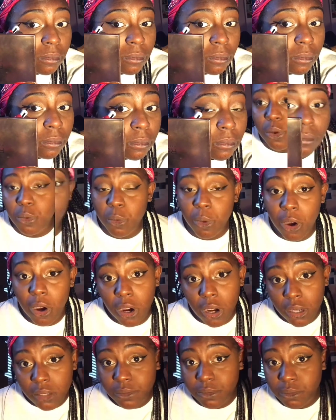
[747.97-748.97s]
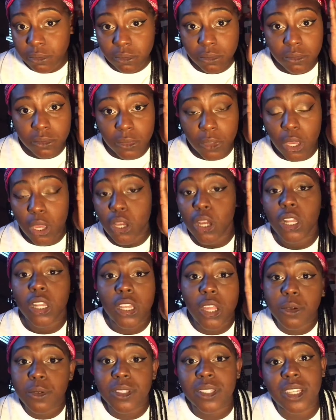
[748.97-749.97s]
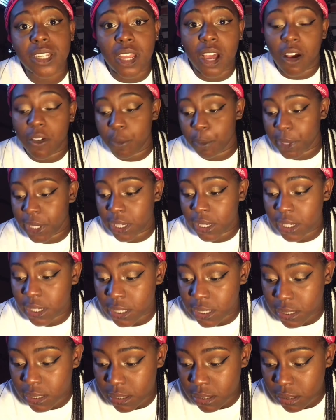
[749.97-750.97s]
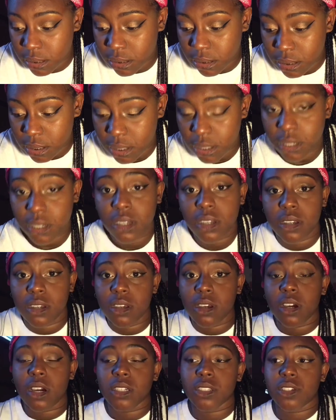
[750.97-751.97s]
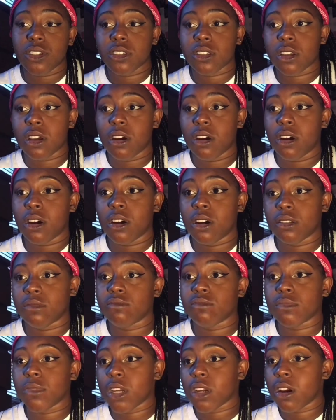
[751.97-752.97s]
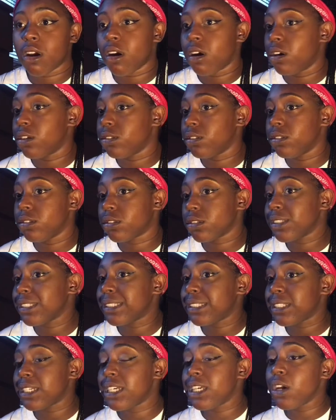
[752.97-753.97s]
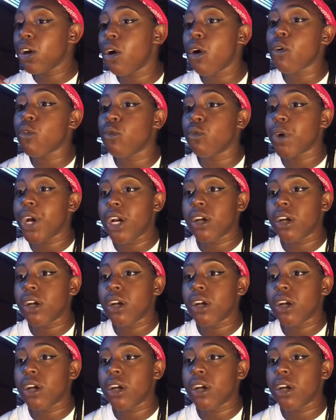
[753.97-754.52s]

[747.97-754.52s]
You know what? Close enough, because I just can't. I can't deal.